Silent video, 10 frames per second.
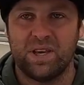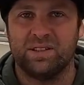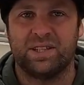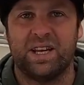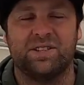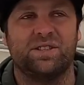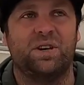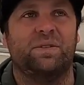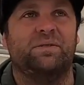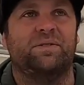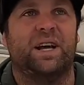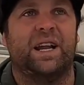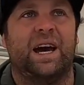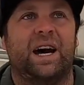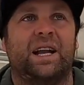I started surfing
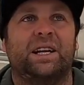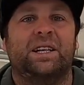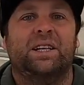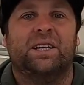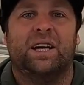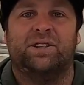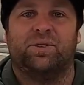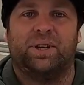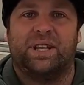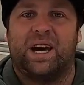flat out and doing